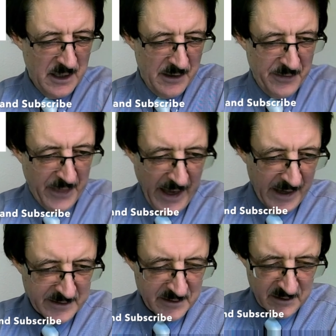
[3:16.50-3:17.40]

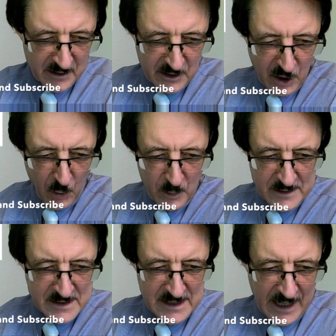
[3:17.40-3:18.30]
that uh,
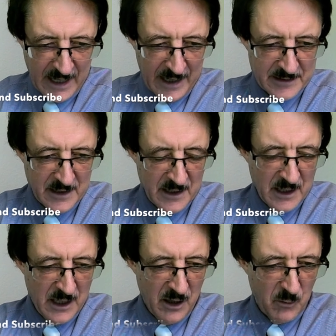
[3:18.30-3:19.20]
coincide
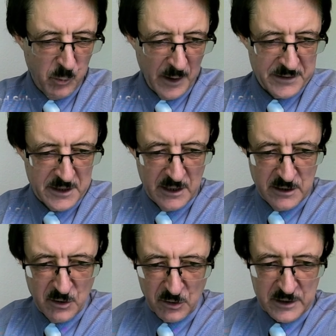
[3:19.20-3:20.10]
with
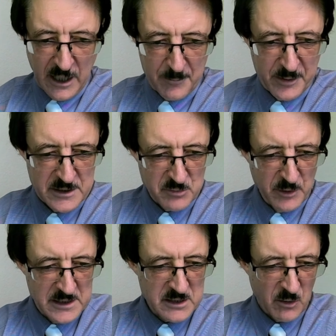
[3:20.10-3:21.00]
your company's
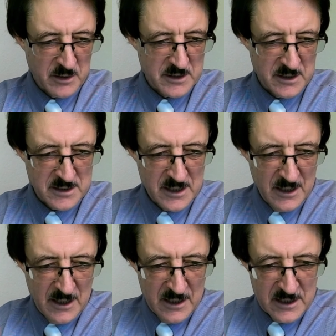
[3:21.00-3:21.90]
resources
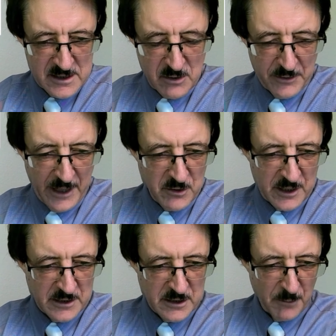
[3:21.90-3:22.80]
so that you
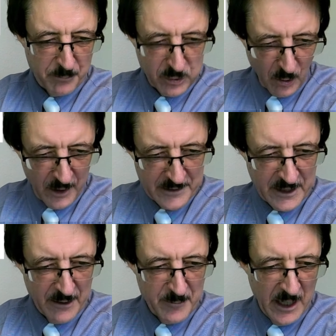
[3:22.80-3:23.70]
can deploy
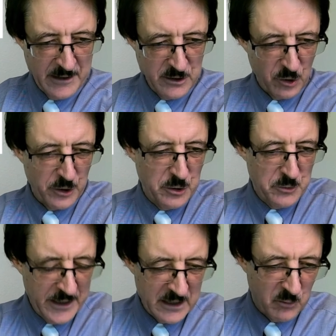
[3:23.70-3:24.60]
them in your
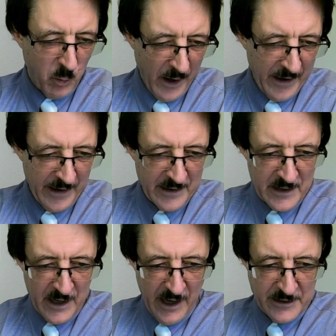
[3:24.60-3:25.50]
unique way
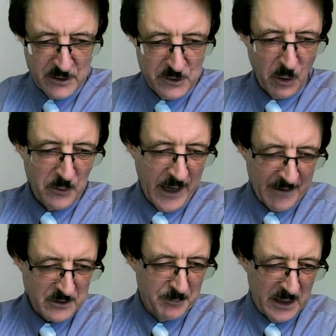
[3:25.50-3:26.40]
and you don't
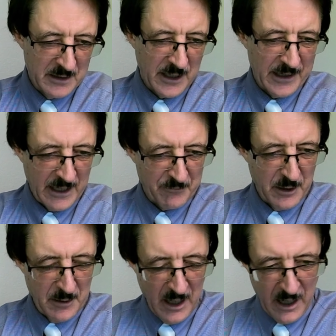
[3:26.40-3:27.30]
have to be like
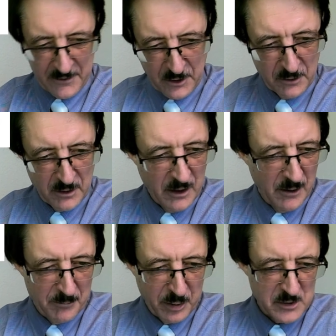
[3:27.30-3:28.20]
every other
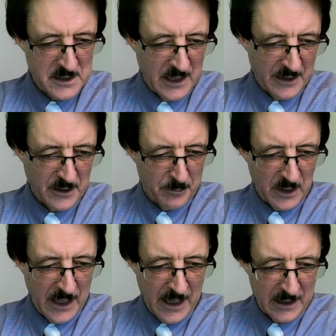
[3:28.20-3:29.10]
person on the
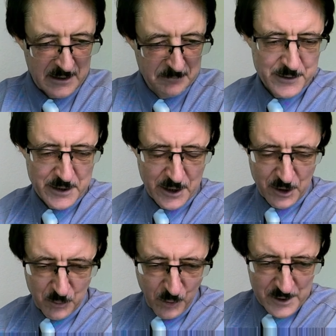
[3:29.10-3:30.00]
block. Here
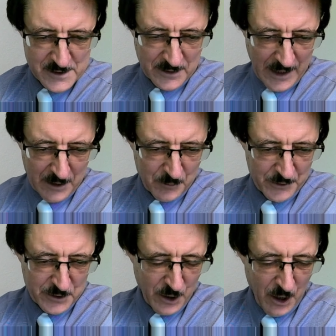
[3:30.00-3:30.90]
works a lot
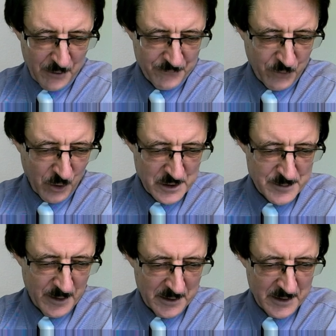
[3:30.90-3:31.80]
with law
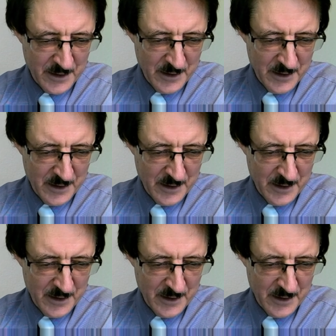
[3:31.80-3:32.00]
enforcement